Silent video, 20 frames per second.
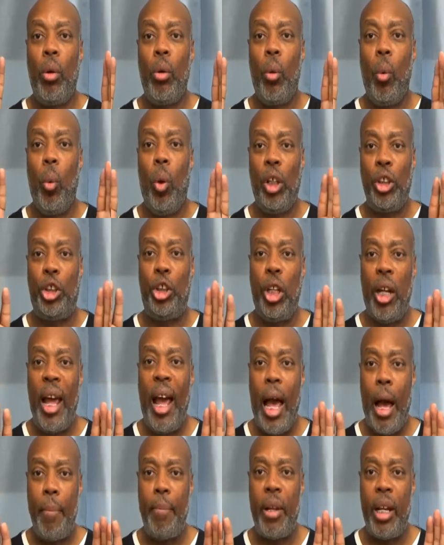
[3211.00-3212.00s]
what should
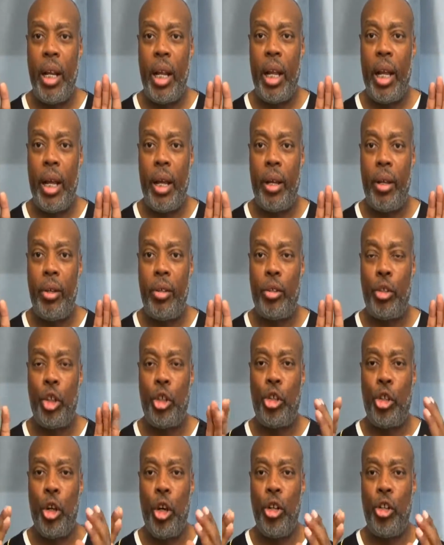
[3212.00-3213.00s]
happen is the
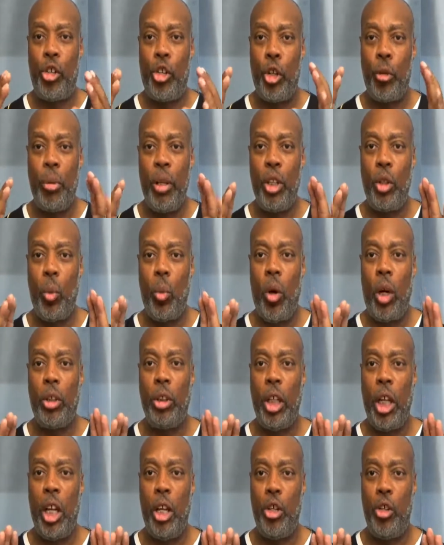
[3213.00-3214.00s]
church should be the one
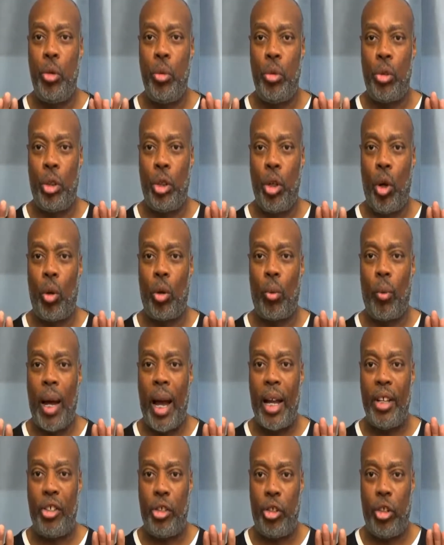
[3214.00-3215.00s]
to issue the
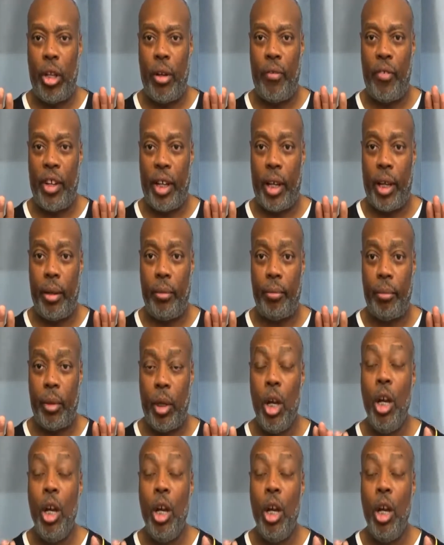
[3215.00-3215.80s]
notarized certificate.